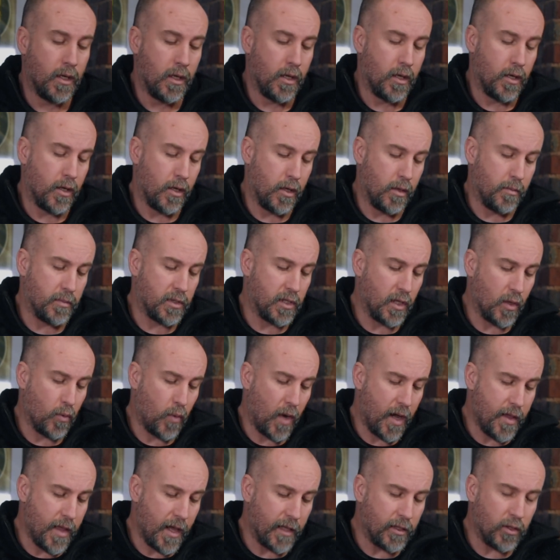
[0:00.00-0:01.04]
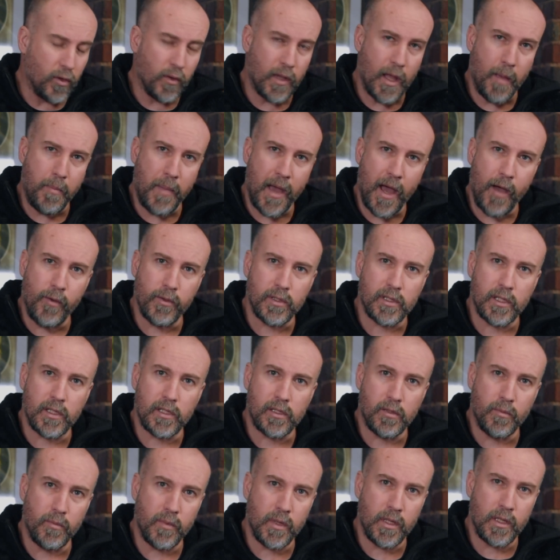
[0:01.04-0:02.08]
So the way they do their PALS
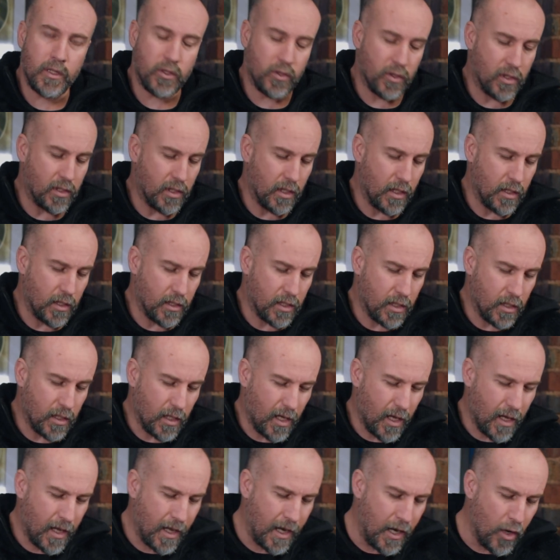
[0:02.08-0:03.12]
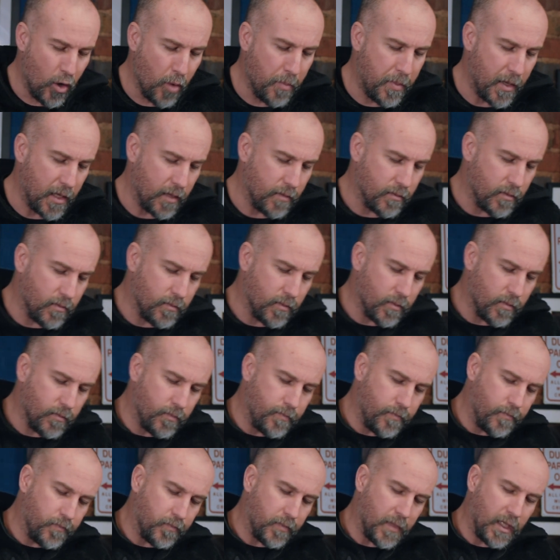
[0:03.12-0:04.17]
system is just a little bit
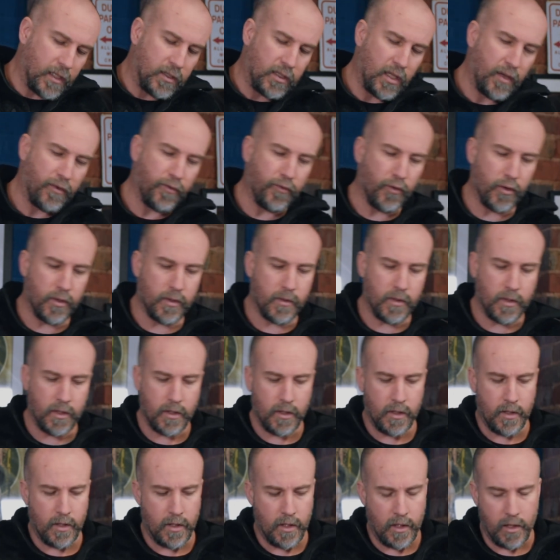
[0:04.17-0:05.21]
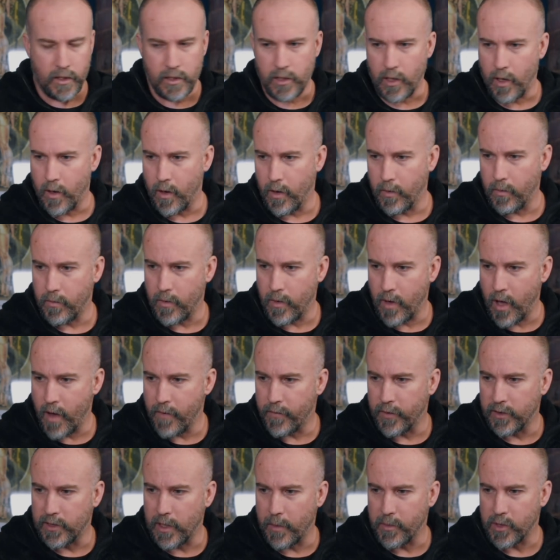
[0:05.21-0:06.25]
different. So I'll
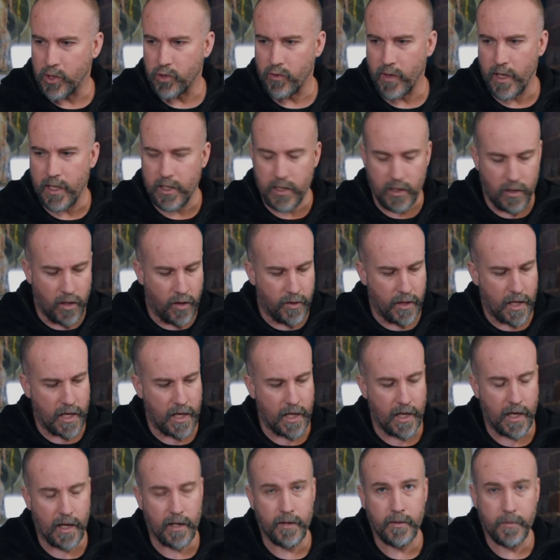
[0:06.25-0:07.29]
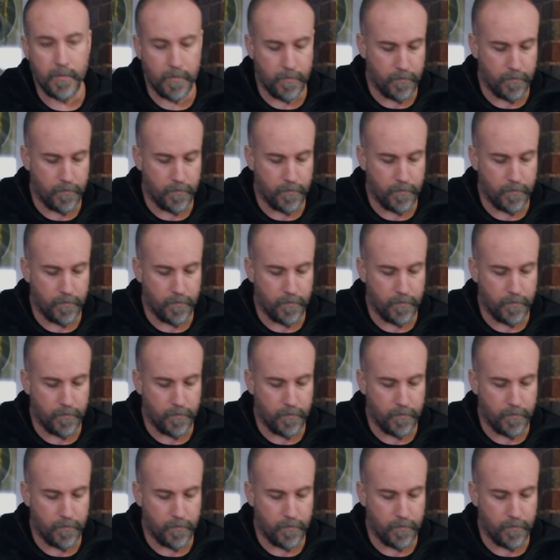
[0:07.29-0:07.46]
hopefully demonstrate it on here.